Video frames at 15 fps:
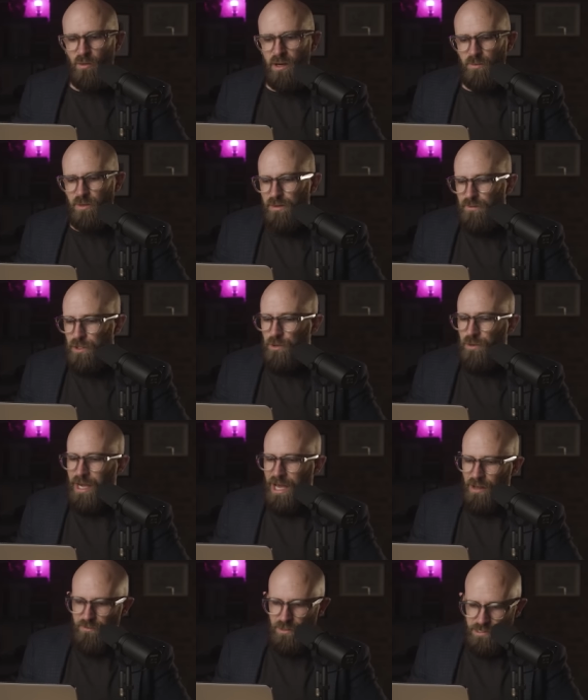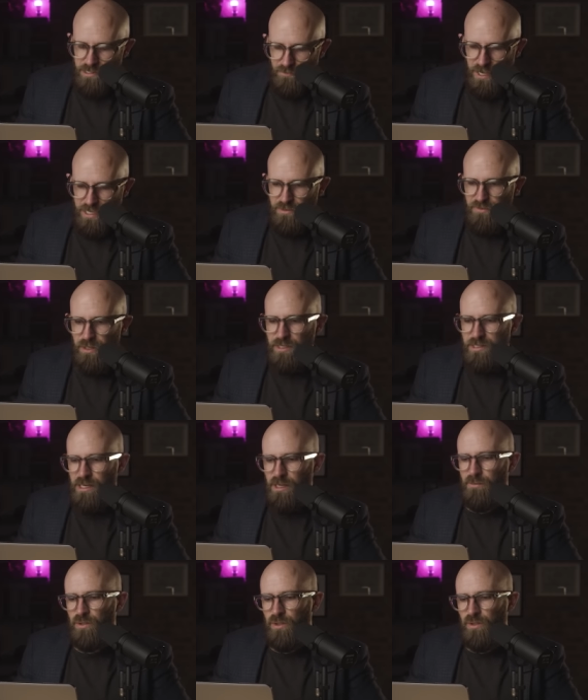one with fewer adverse effects, for
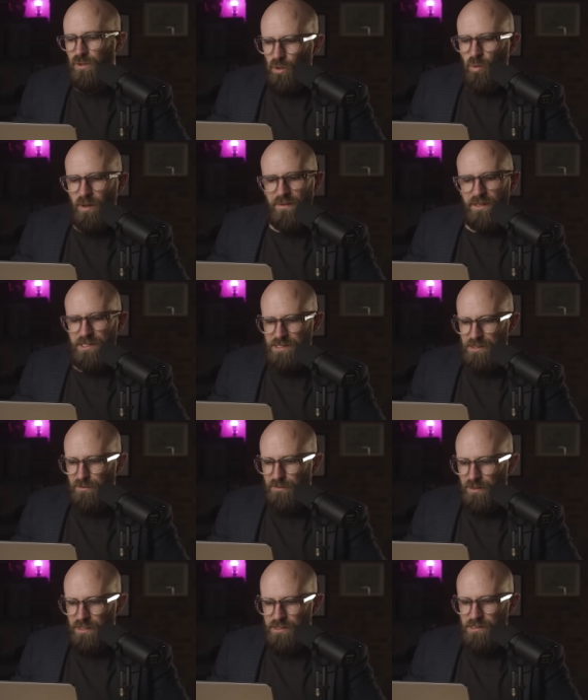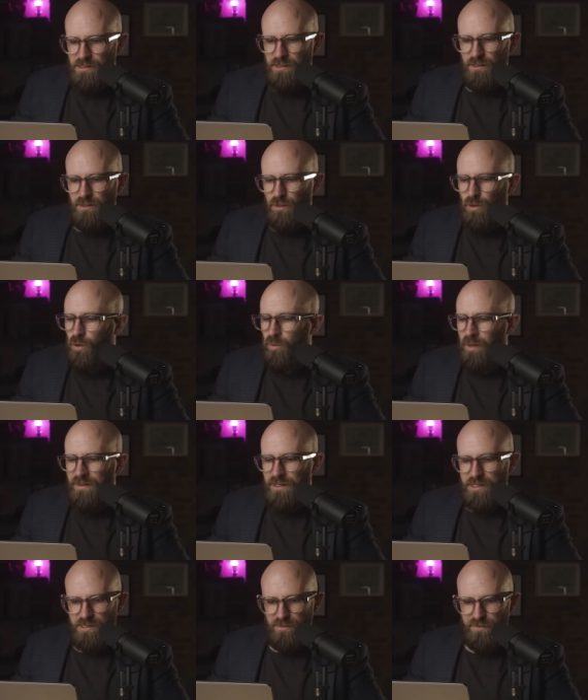example, or one that does it faster, or one
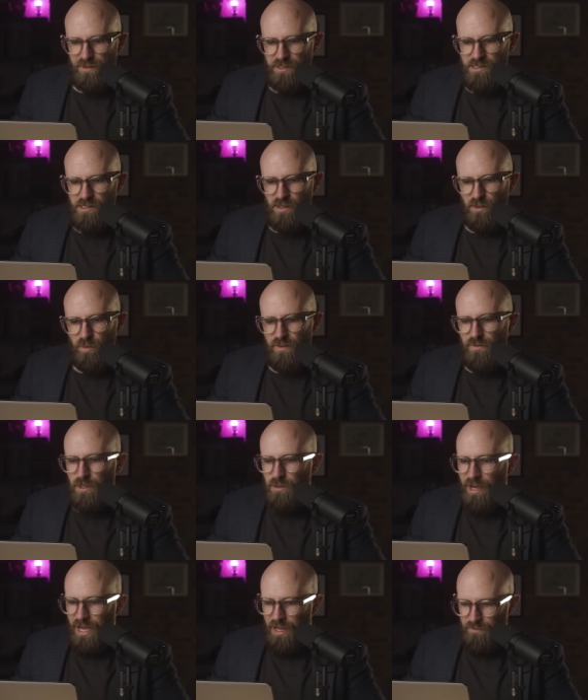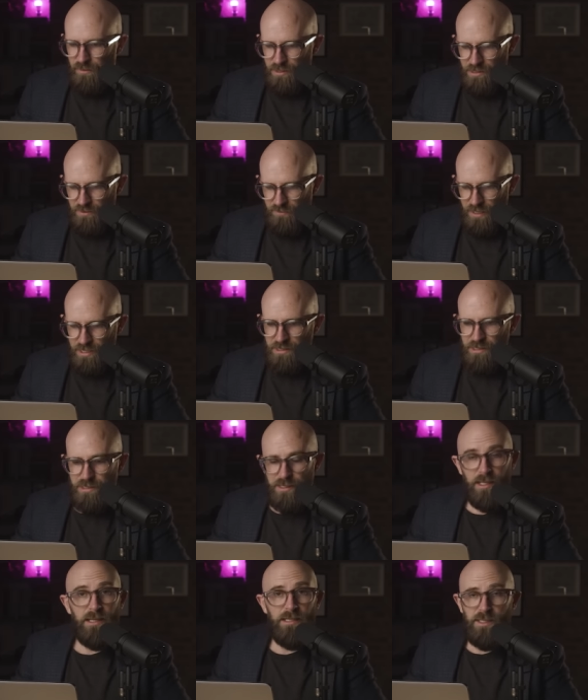that does it faster with fewer adverse
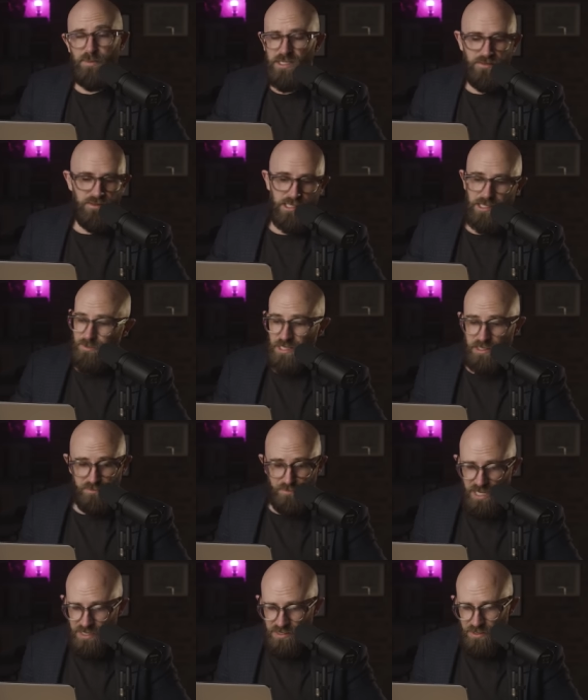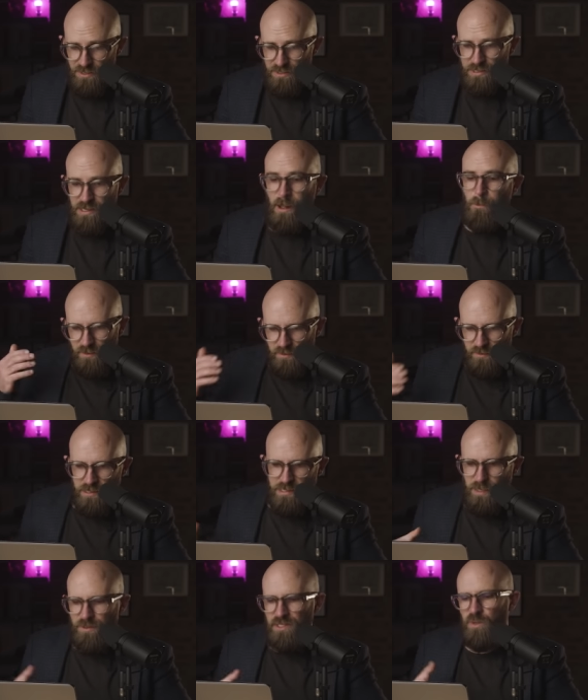events in a specific subset of patients.
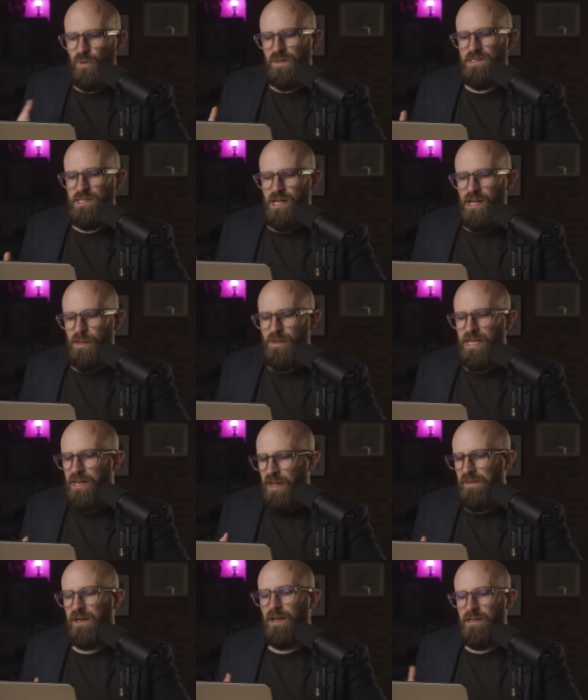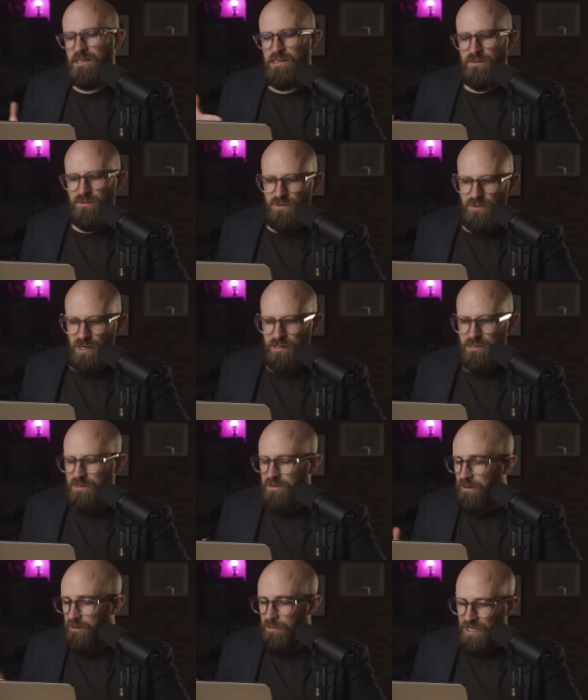This happens all the time in other classes of drugs
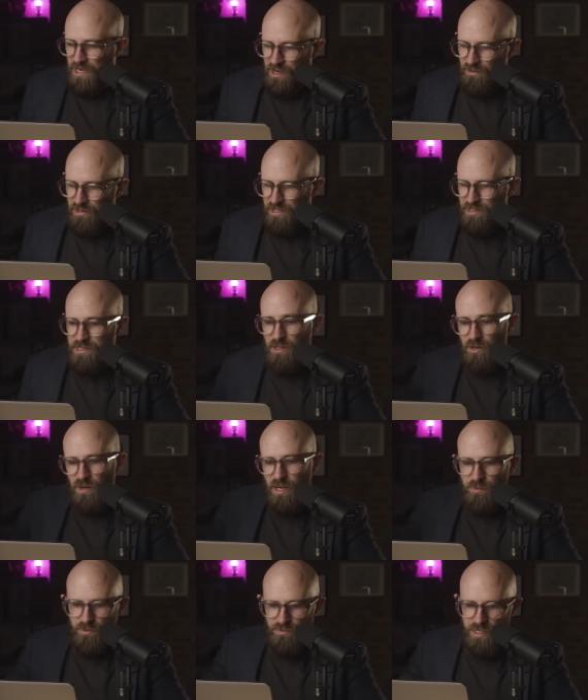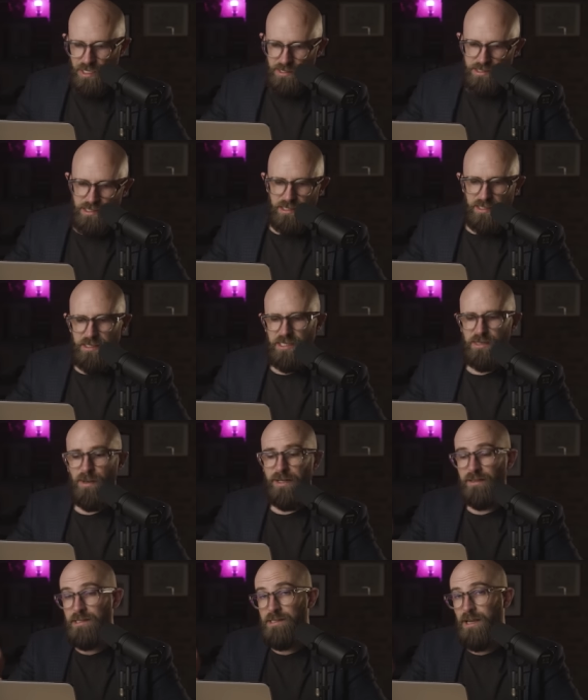and therapy areas, so I would realistically
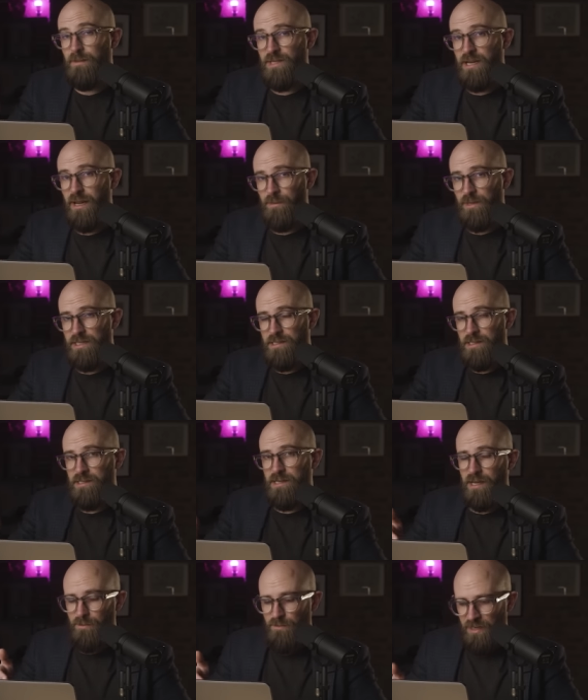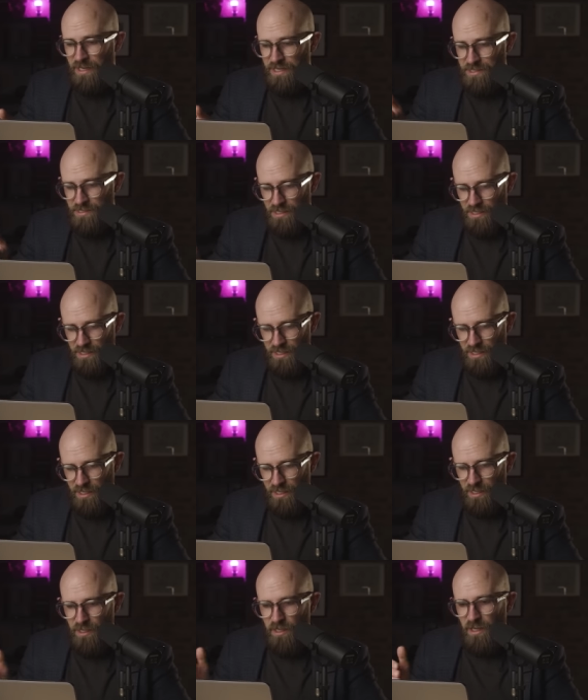expect the same dynamics to take place
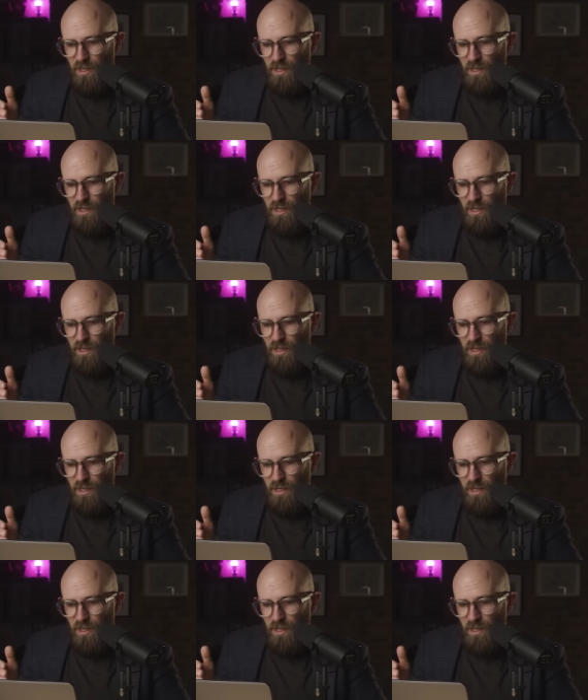here.